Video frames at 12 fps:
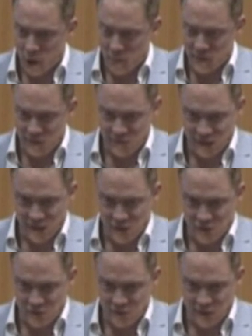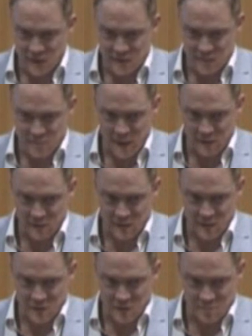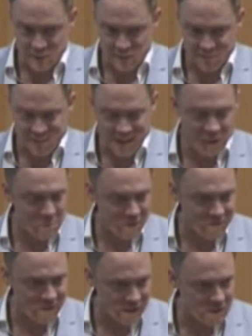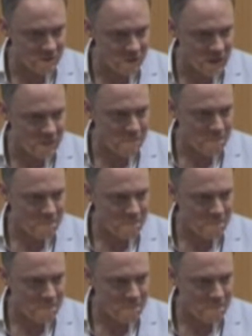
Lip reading: open defecation sites in Bangladesh has been found to be effective at